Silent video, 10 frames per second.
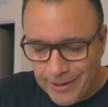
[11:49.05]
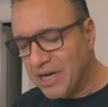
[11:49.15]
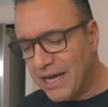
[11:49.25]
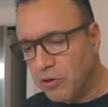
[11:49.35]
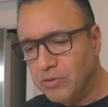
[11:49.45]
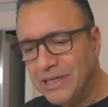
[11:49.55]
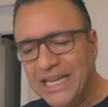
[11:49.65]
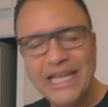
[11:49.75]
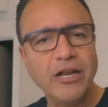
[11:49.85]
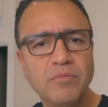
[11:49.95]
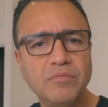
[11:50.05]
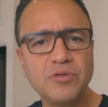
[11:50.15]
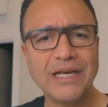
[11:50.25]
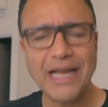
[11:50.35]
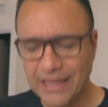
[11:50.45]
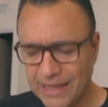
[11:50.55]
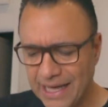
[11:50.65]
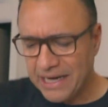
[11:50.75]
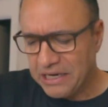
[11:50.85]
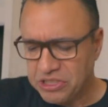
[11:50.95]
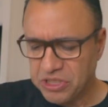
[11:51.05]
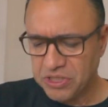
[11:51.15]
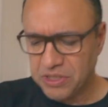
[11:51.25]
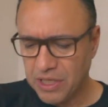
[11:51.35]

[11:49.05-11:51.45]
I don't need them like that. I just